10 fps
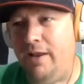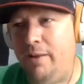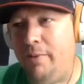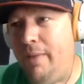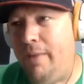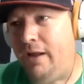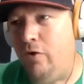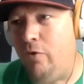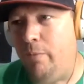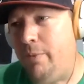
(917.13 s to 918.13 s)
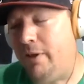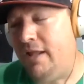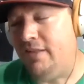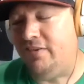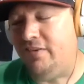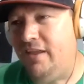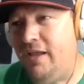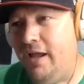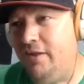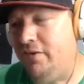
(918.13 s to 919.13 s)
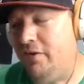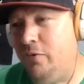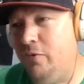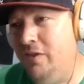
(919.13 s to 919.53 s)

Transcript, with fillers: I'm a Mac homer. I'm a Kent State guy, so